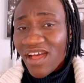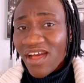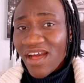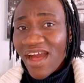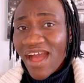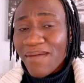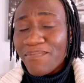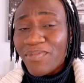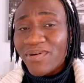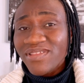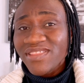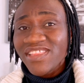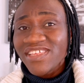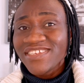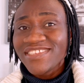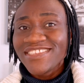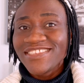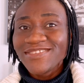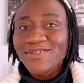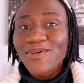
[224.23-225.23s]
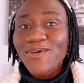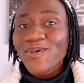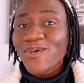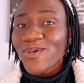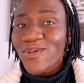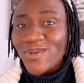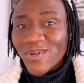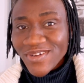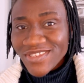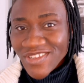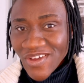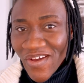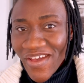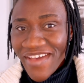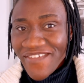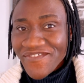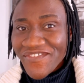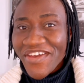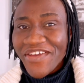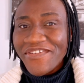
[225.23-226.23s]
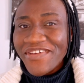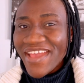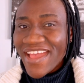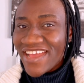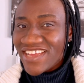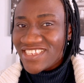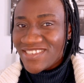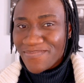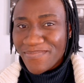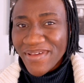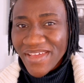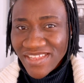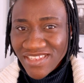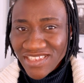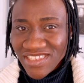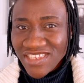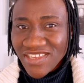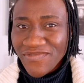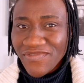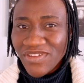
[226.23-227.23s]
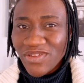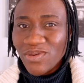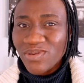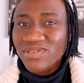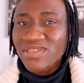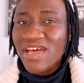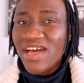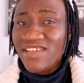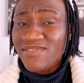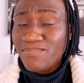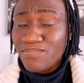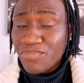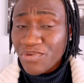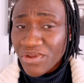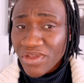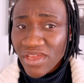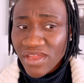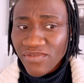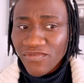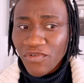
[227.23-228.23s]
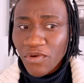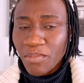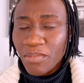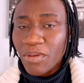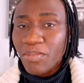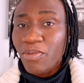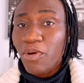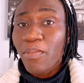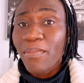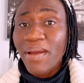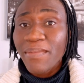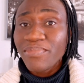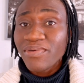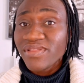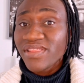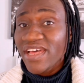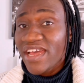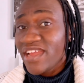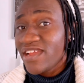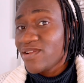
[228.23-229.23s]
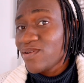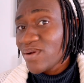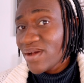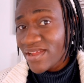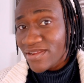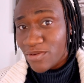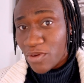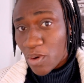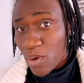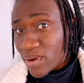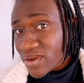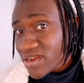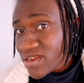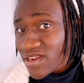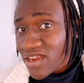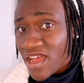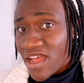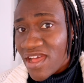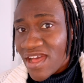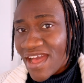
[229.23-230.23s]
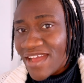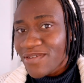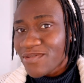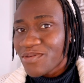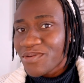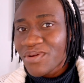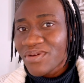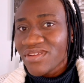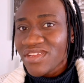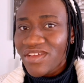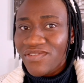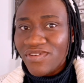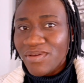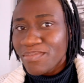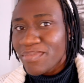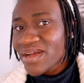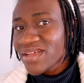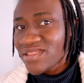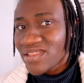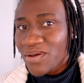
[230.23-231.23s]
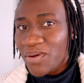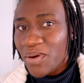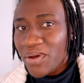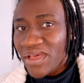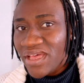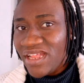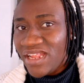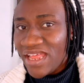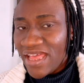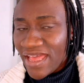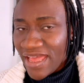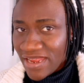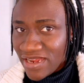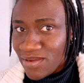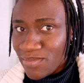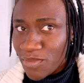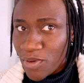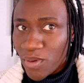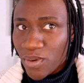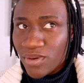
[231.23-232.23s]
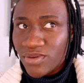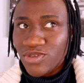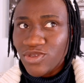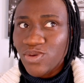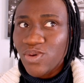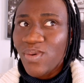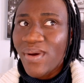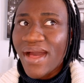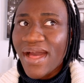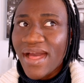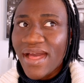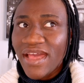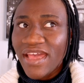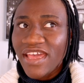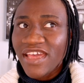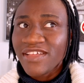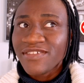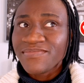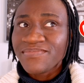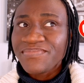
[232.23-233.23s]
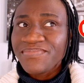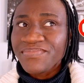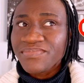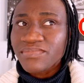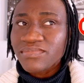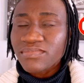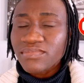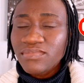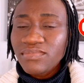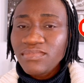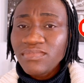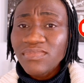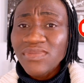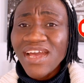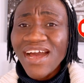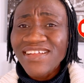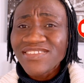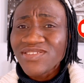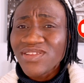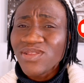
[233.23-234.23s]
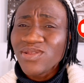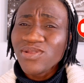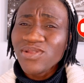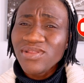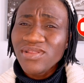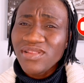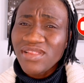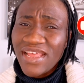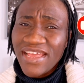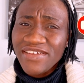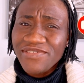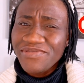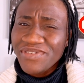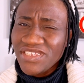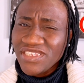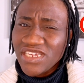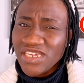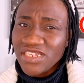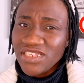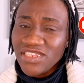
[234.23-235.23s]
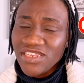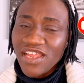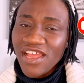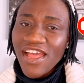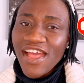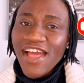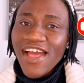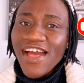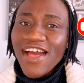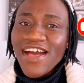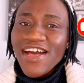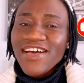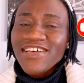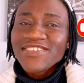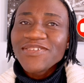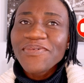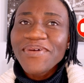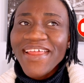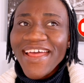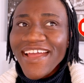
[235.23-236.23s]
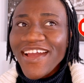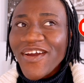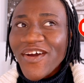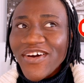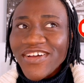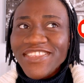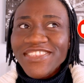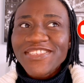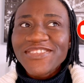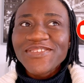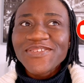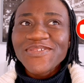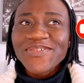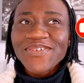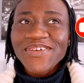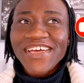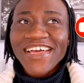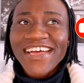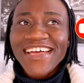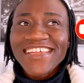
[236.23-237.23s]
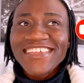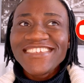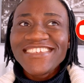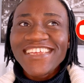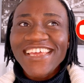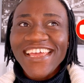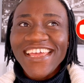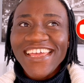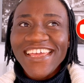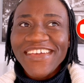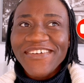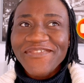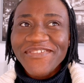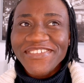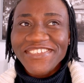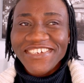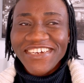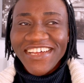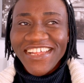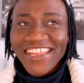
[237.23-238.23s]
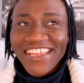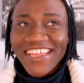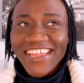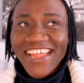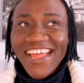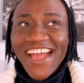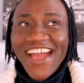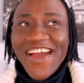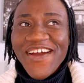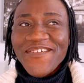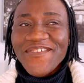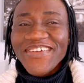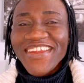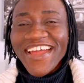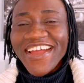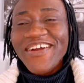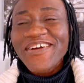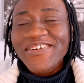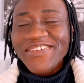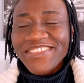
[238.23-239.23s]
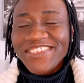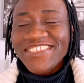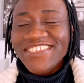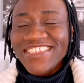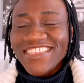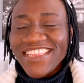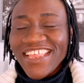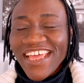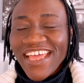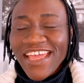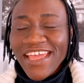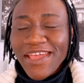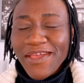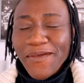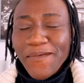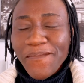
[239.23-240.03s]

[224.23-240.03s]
i bought this coconut oil very expensive it was heartbreaking for me but my brother-in-law had gone i could not give him back the oil anymore so i had to like risk it. So when I got to the what do you call it? When I got to the